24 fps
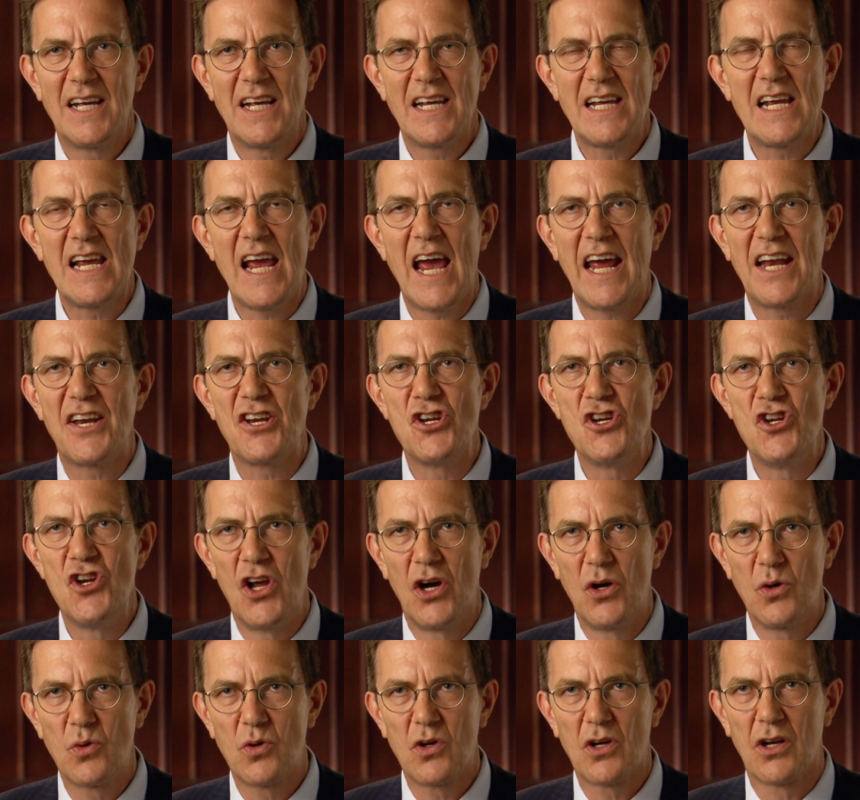He had
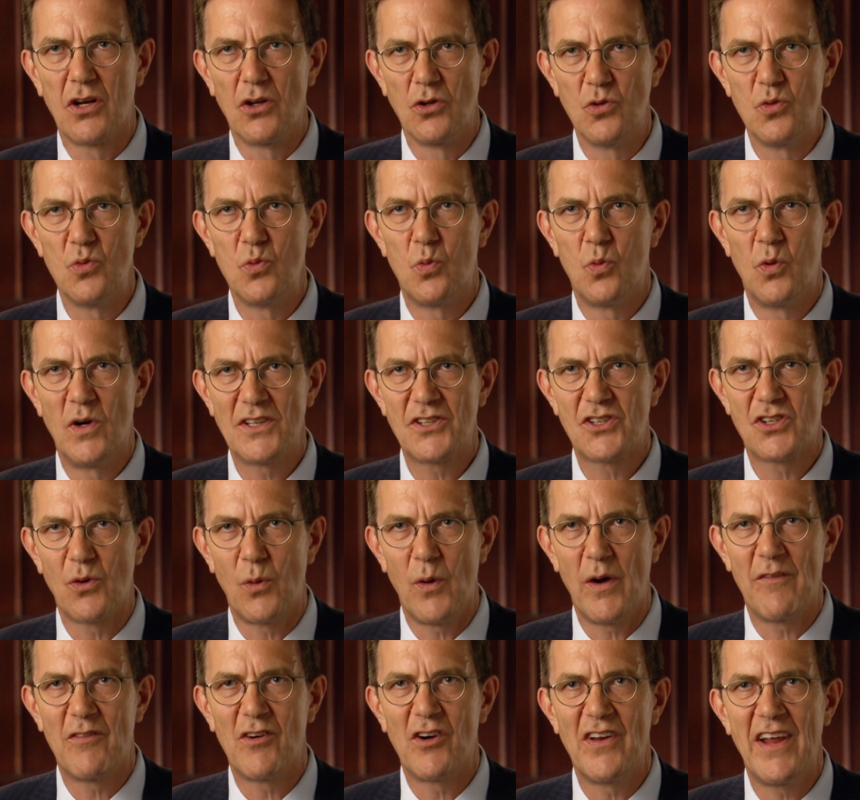no clue
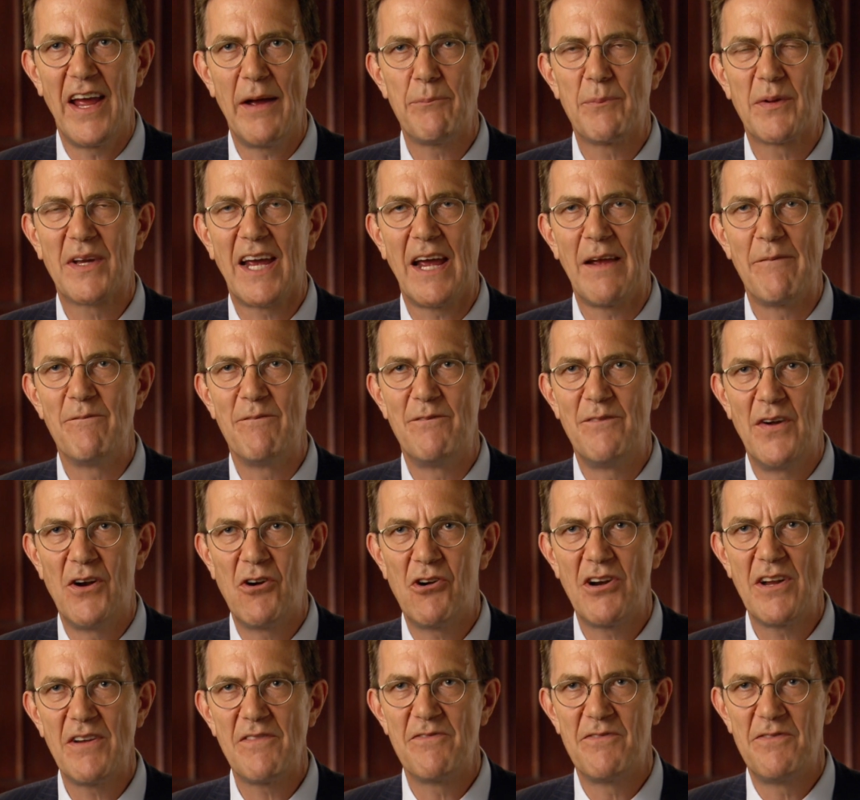whatsoever. And that became
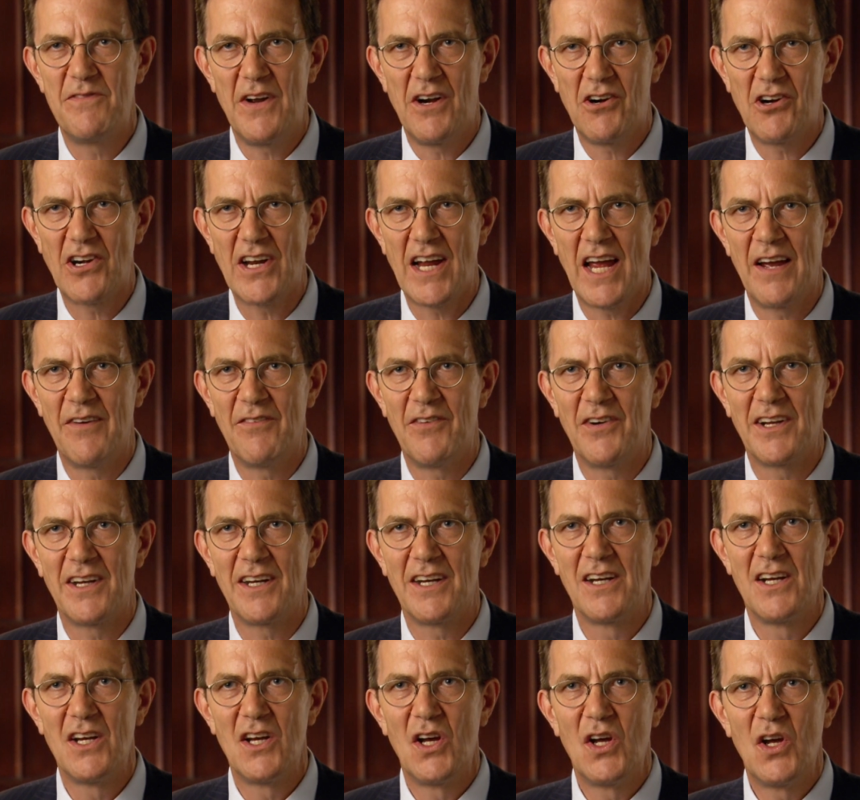very, very
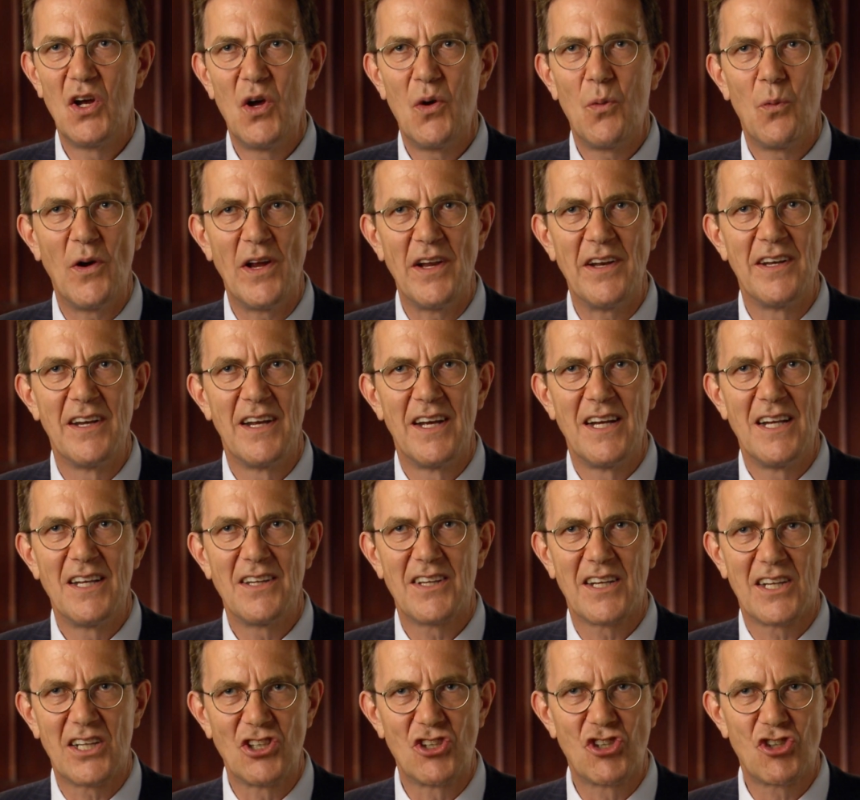evident when
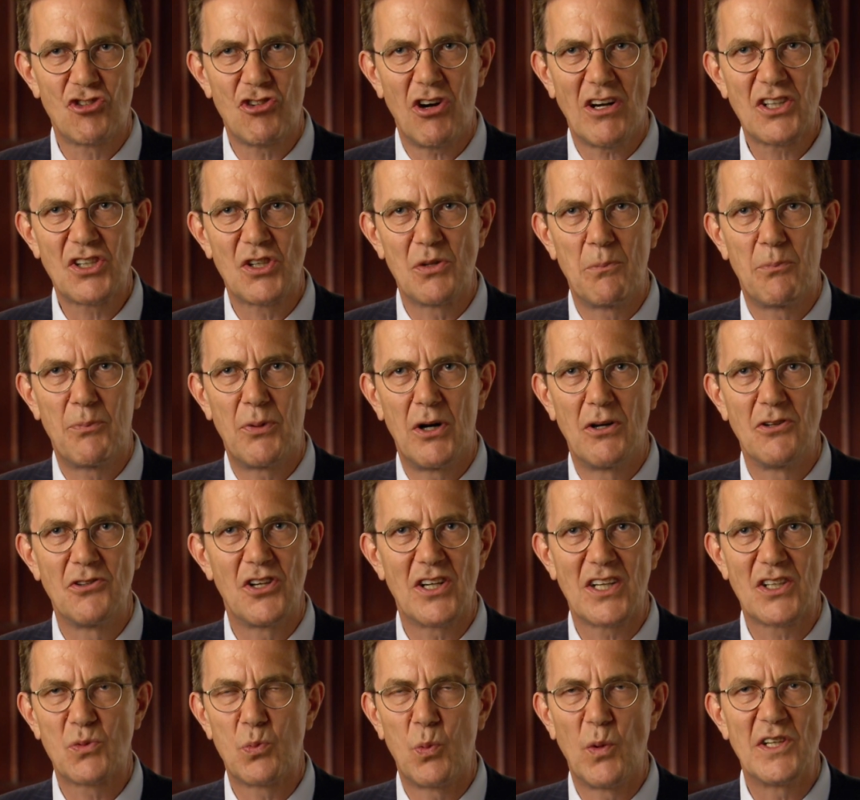the construction
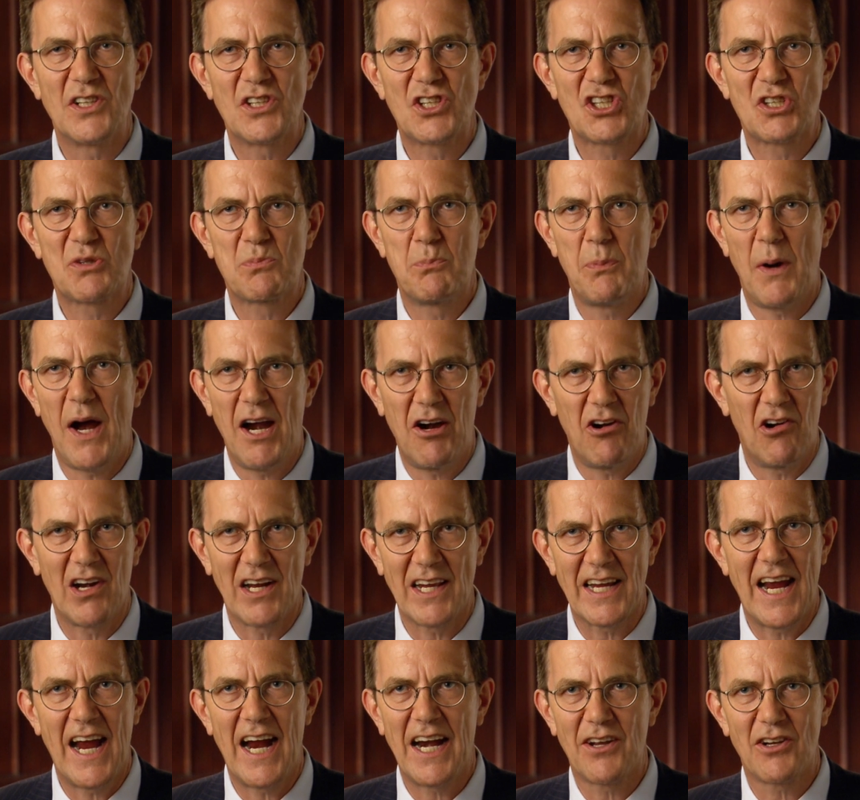projects went
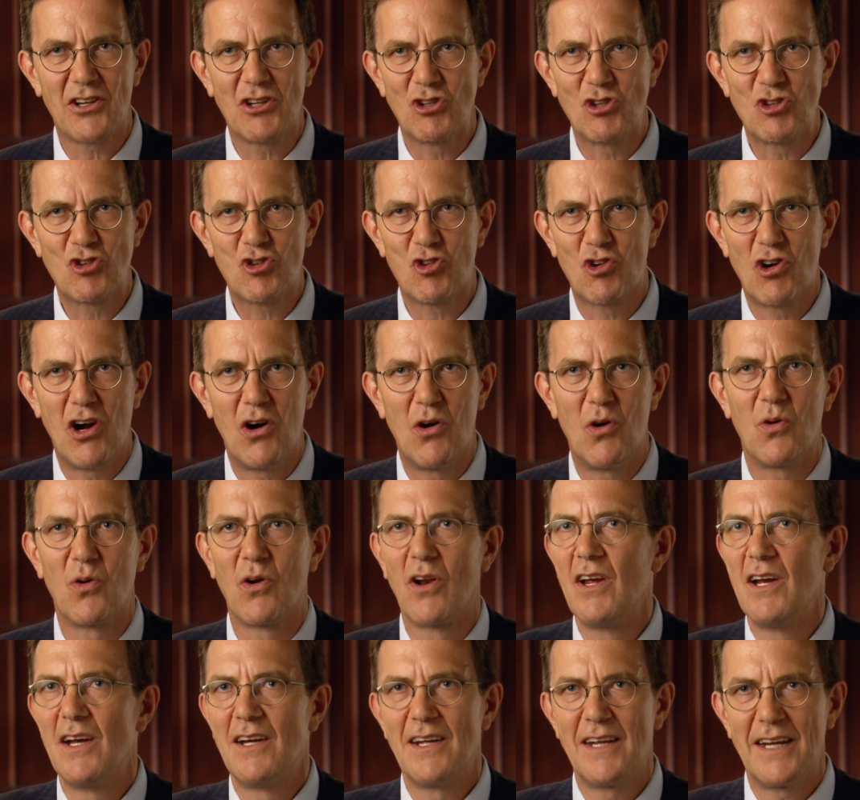spiraling out of control
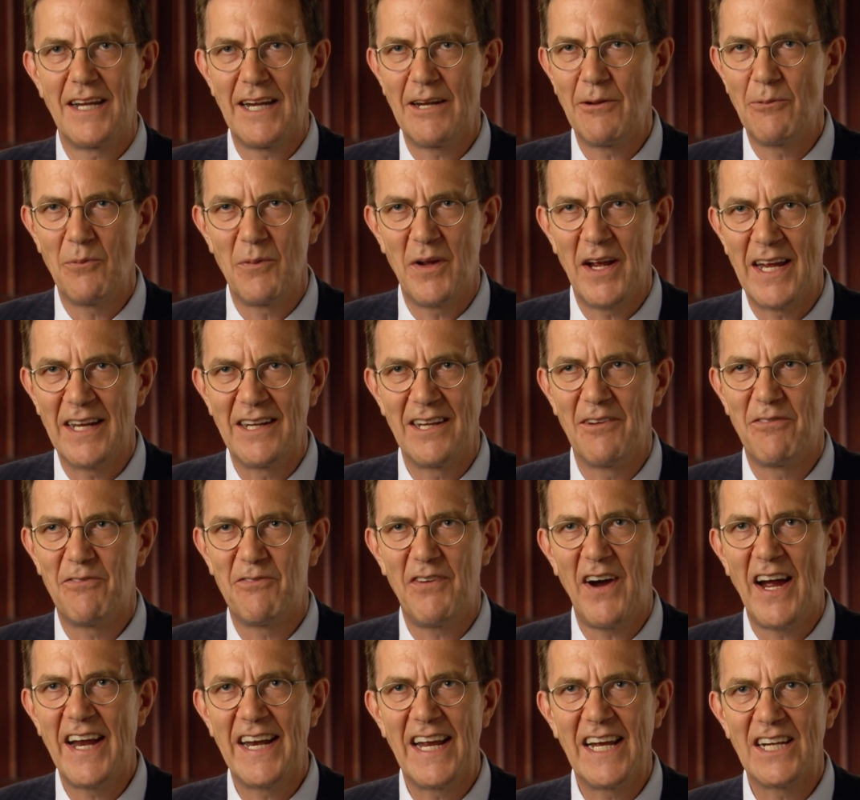and the
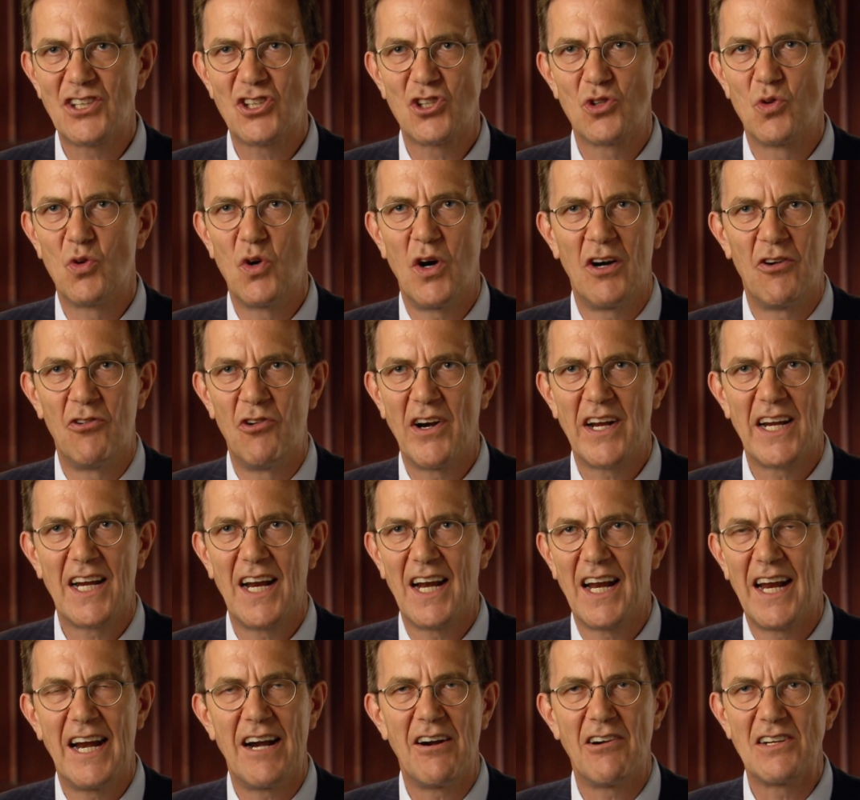financial
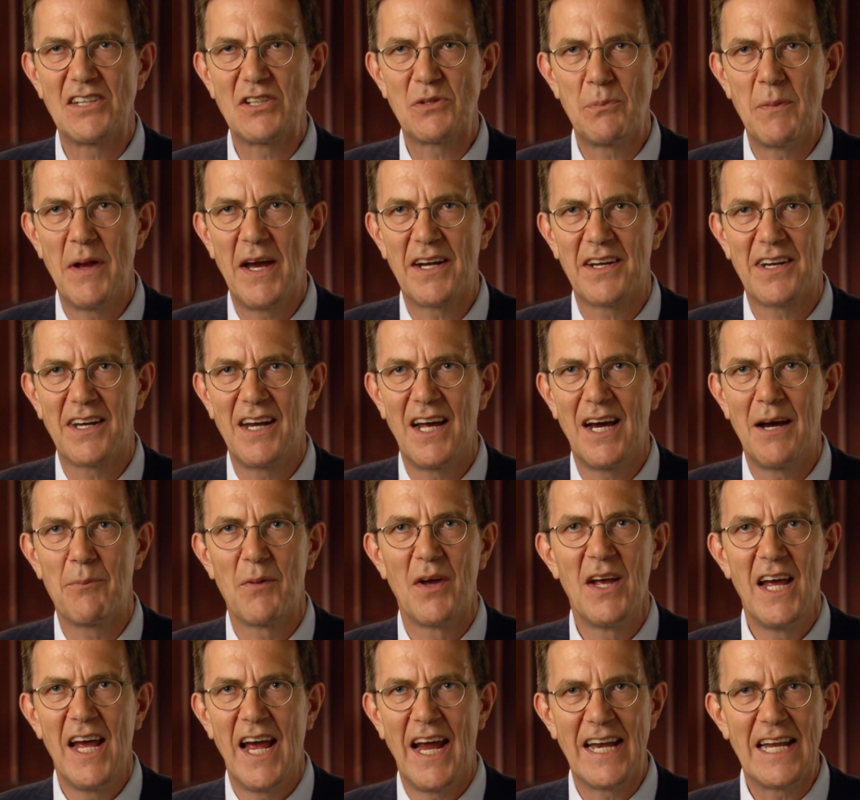irregularities mounted up
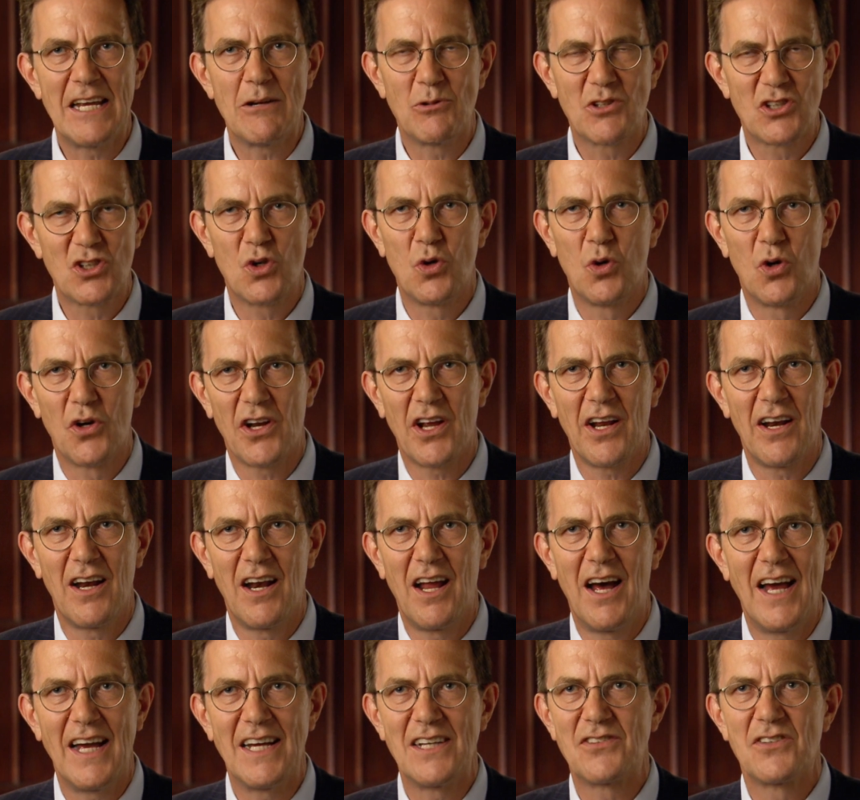and he was caught on
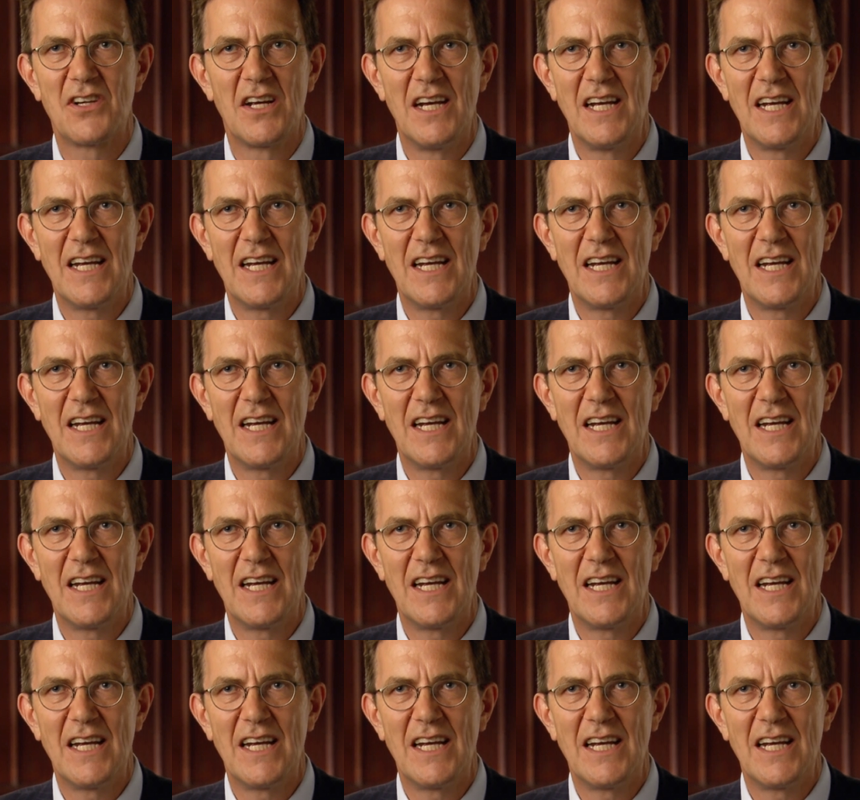lies.